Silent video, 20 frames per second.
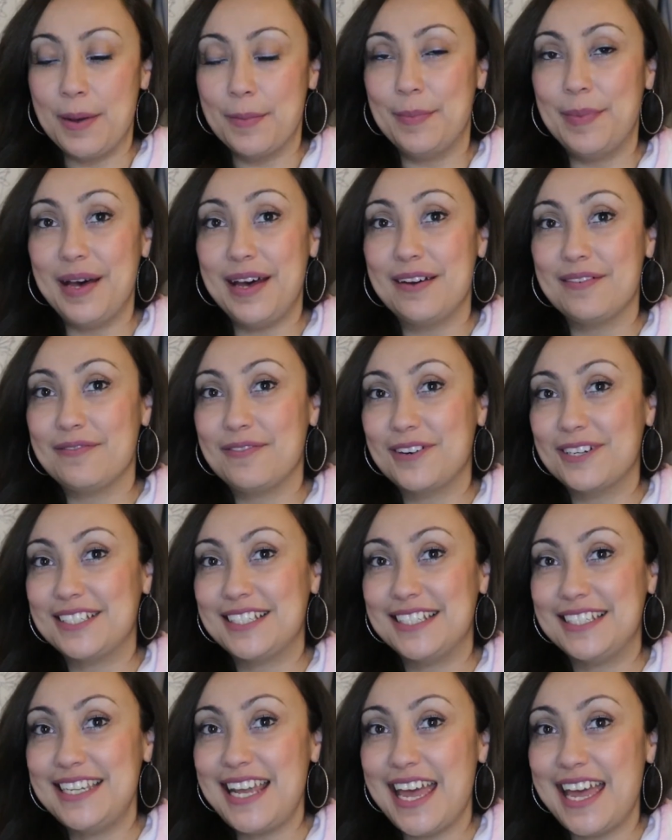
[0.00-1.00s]
But for
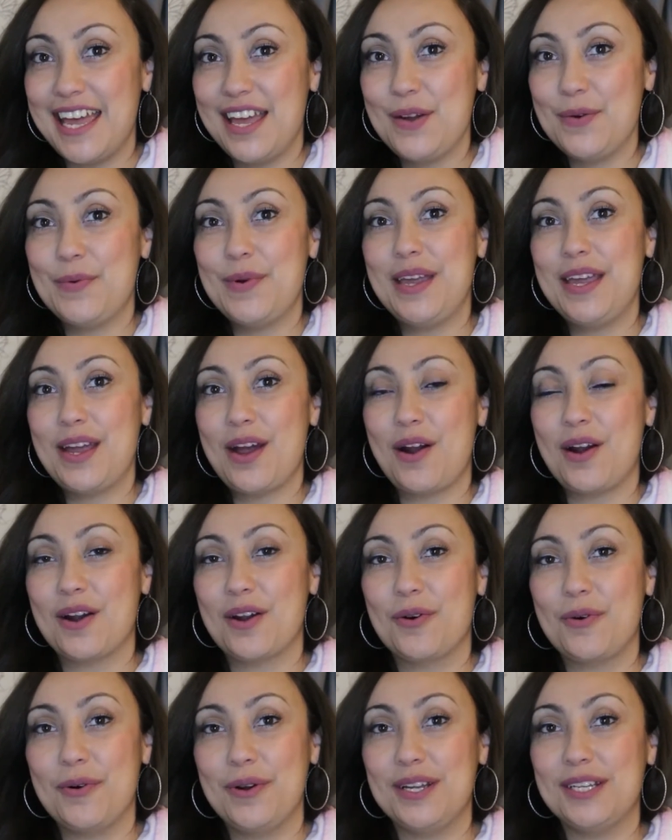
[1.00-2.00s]
today, we are
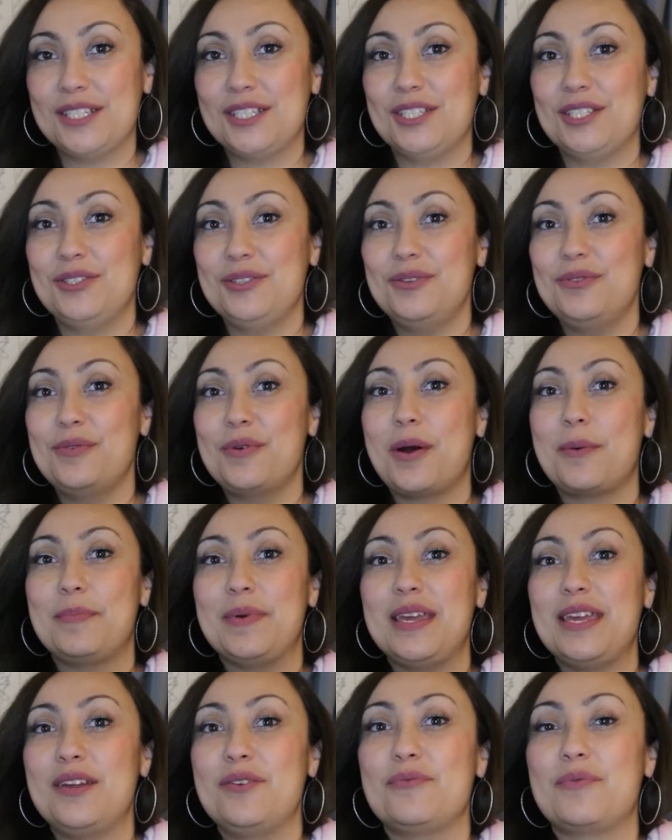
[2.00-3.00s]
going to
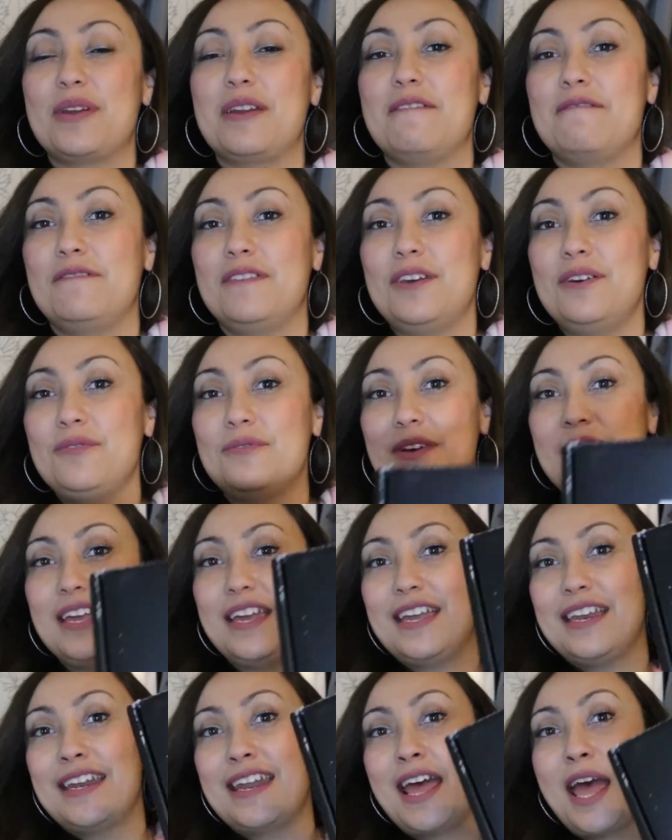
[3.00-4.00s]
be
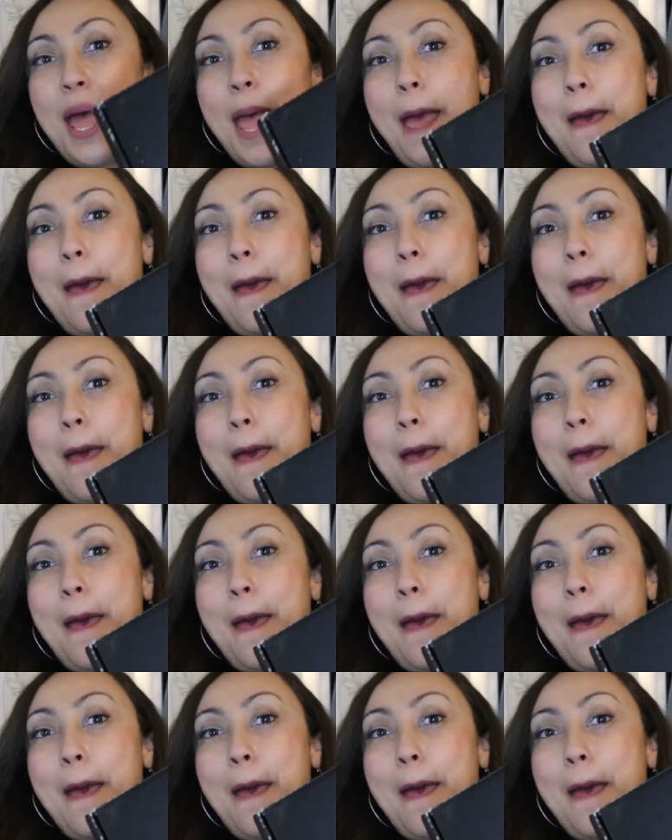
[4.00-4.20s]
reviewing